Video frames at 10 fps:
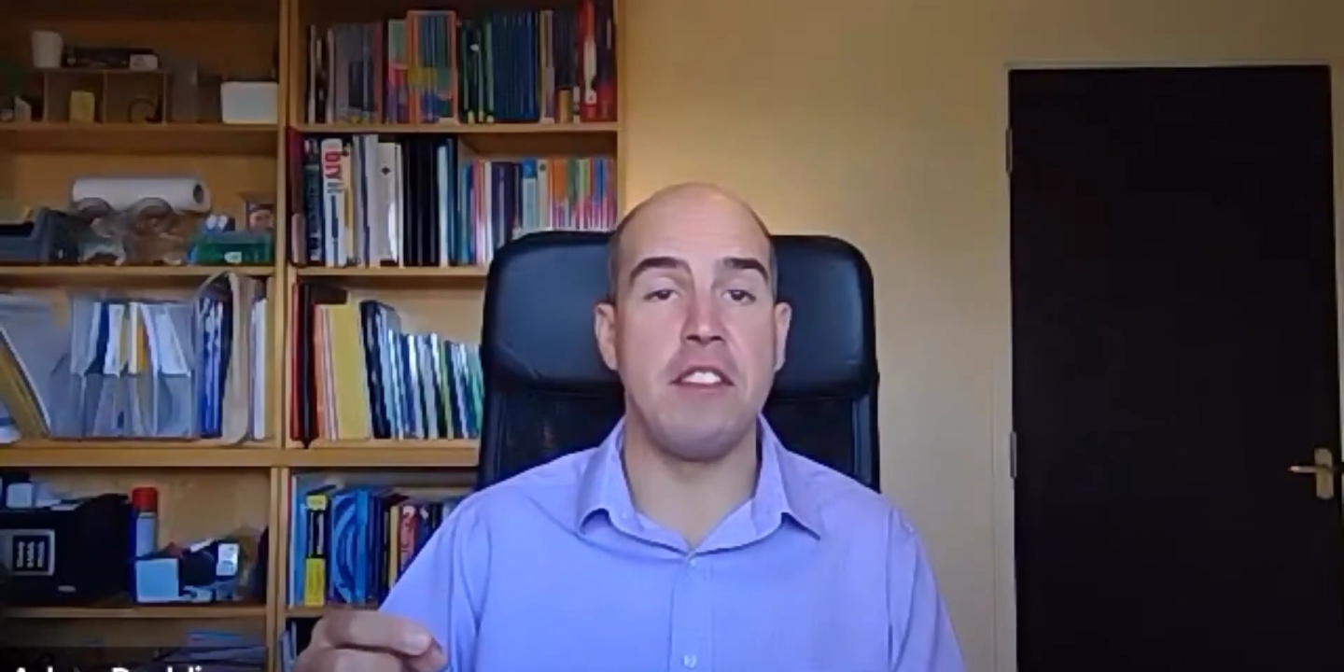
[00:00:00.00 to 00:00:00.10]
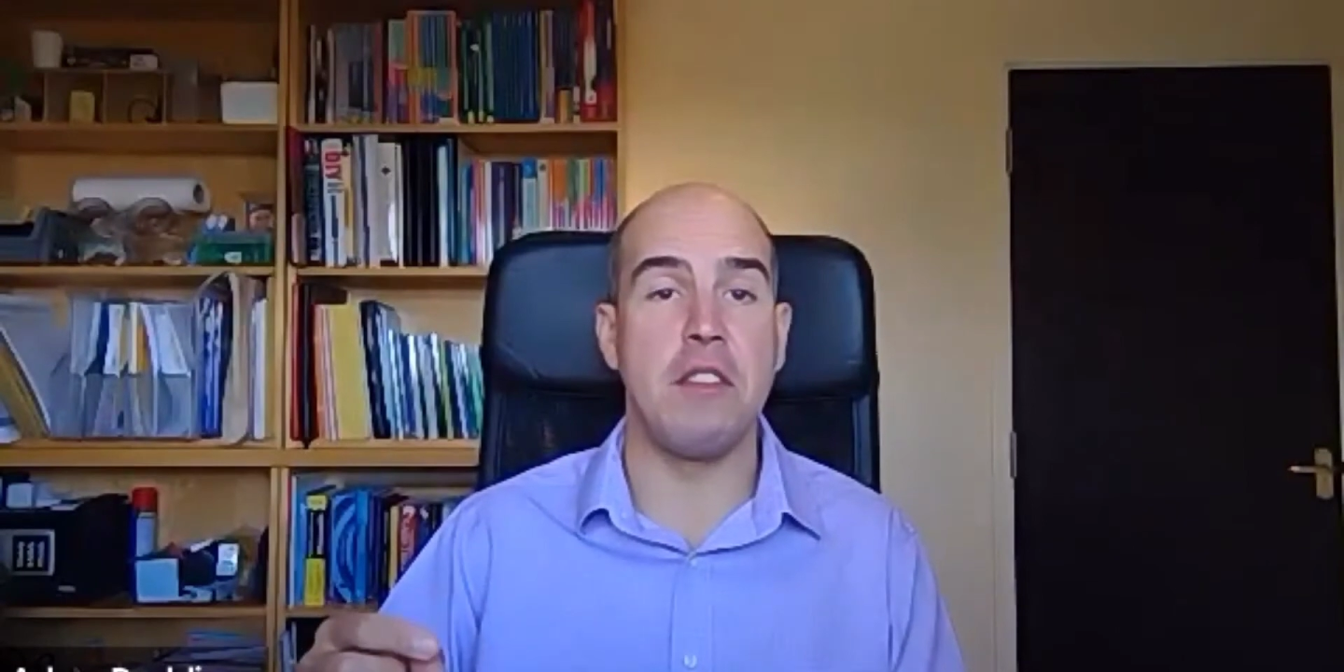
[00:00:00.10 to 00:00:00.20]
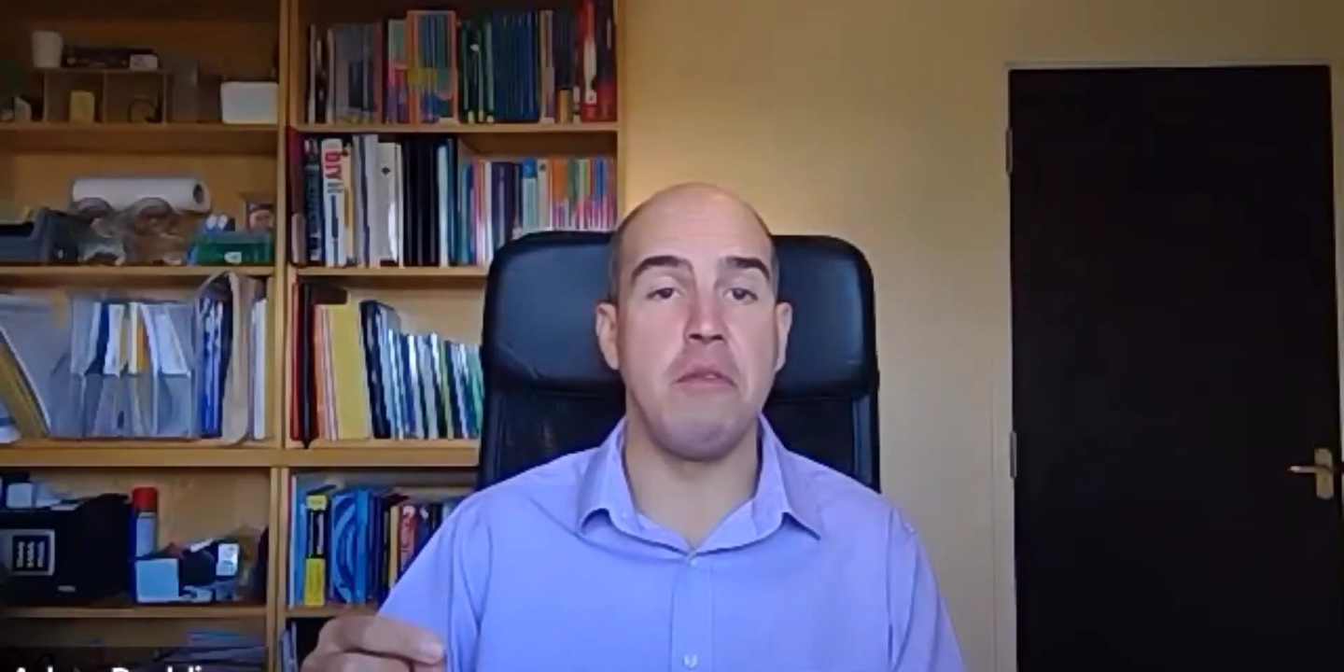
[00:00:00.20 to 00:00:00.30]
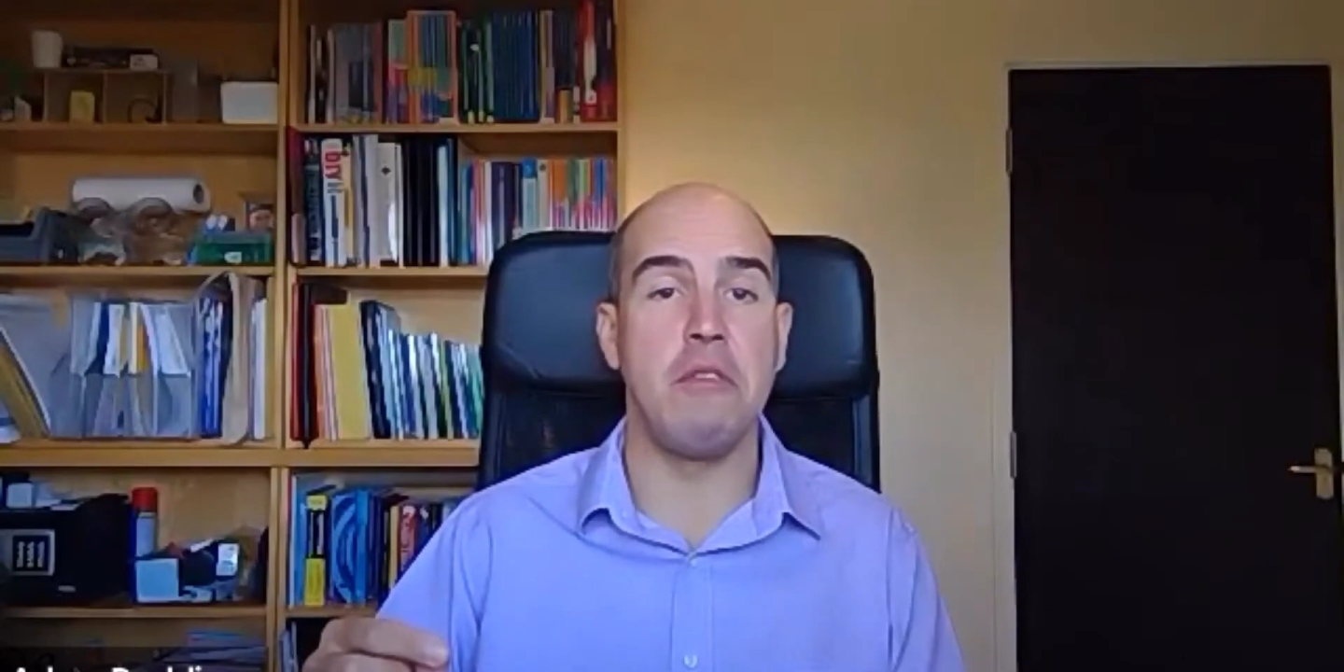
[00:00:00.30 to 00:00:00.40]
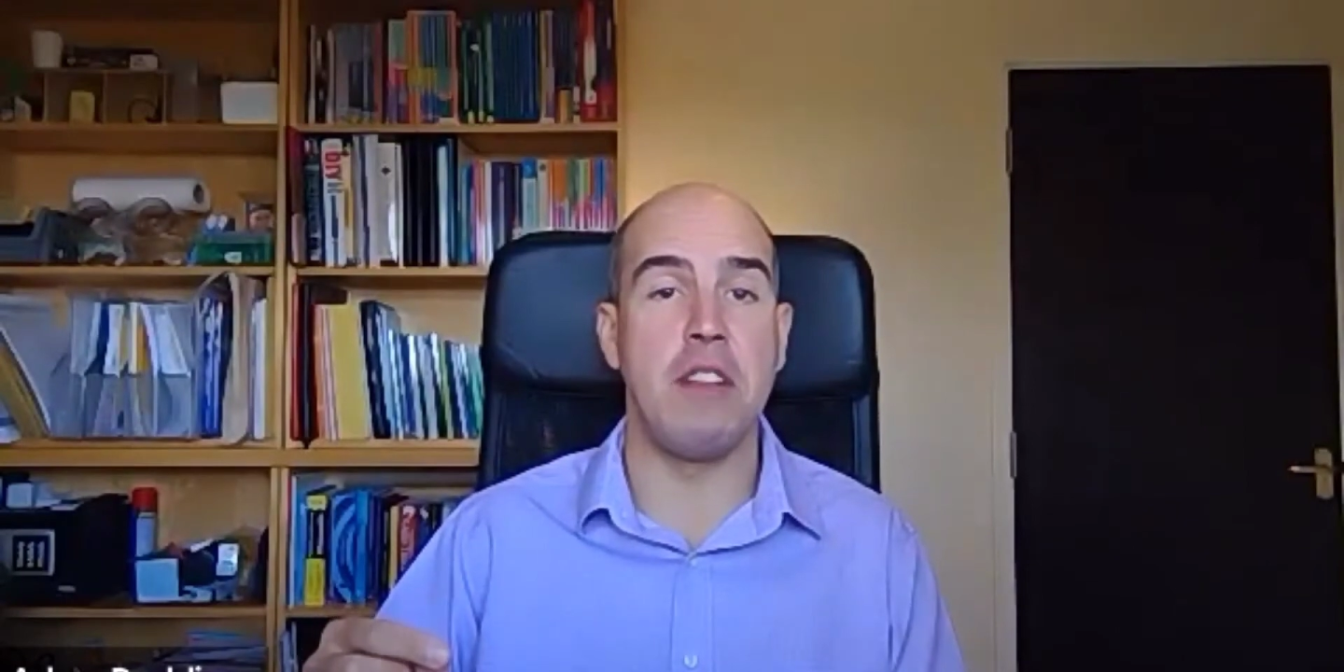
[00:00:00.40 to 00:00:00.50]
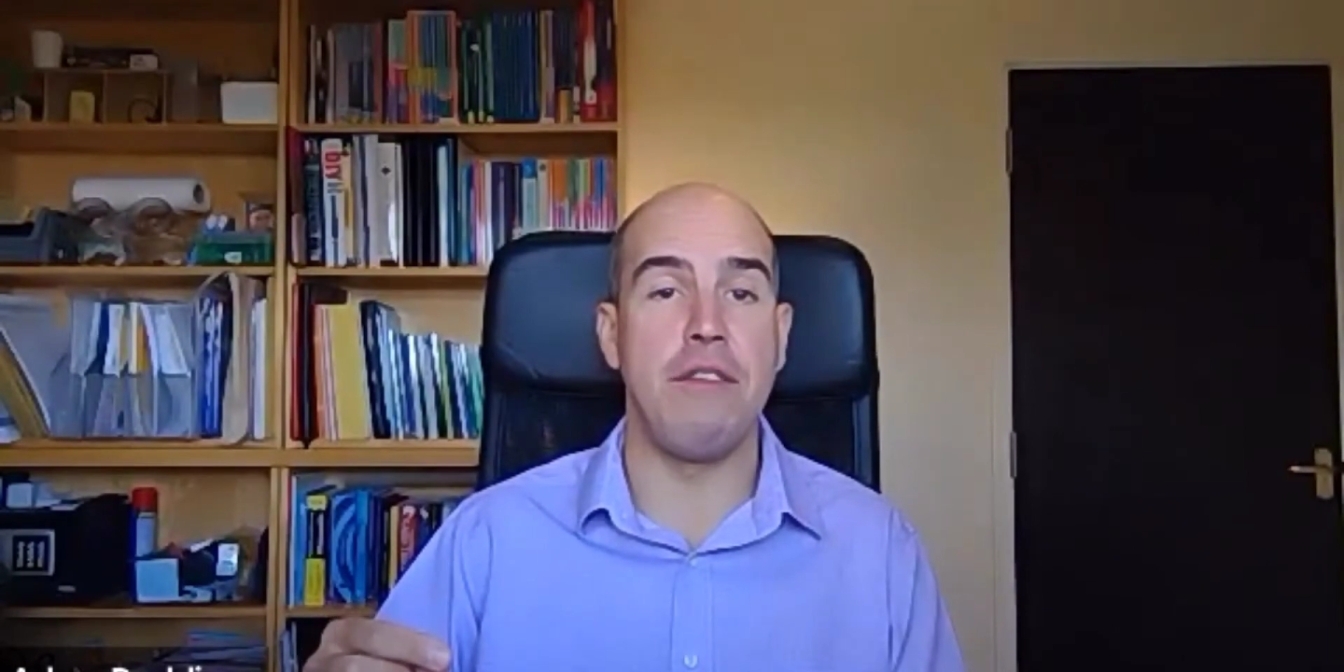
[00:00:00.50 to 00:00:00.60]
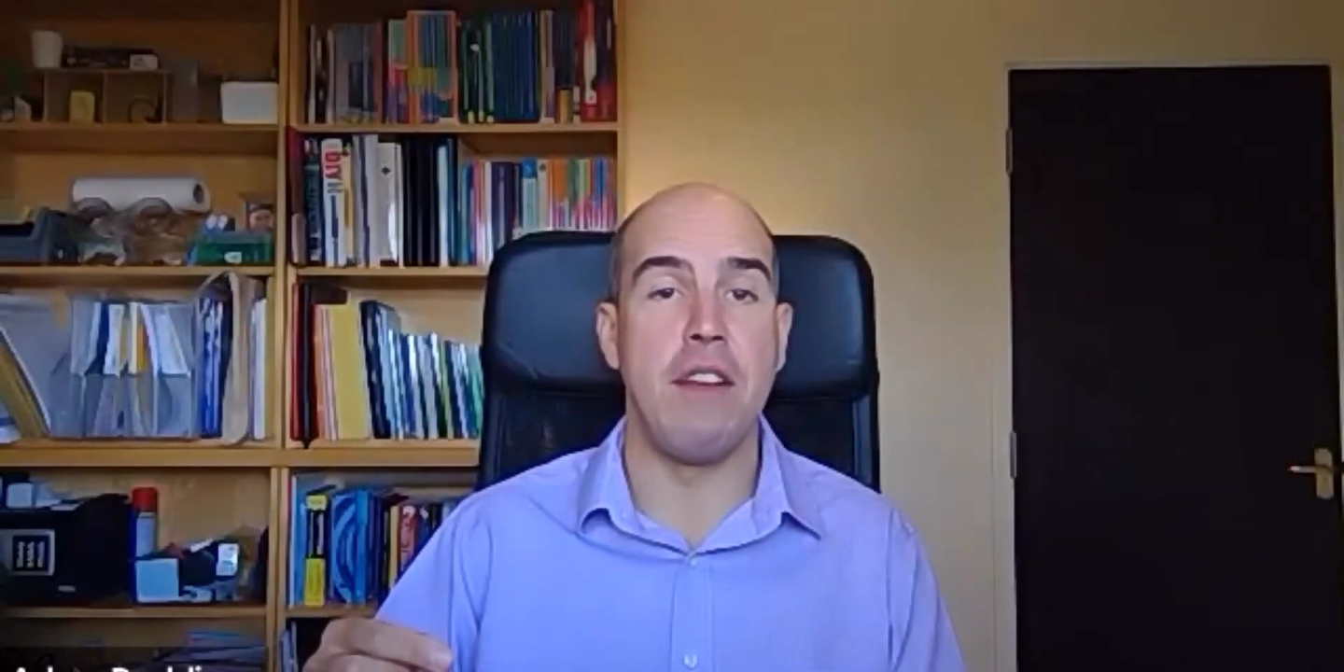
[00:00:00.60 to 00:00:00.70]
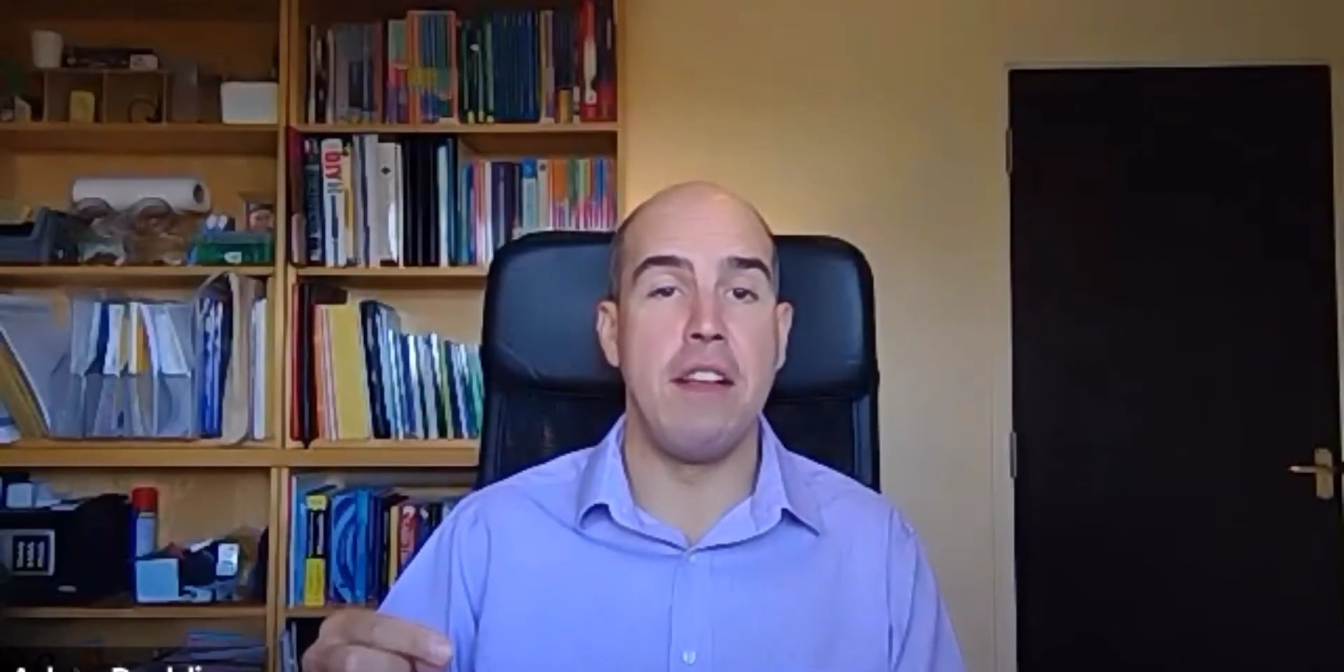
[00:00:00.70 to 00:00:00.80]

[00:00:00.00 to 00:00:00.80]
schools if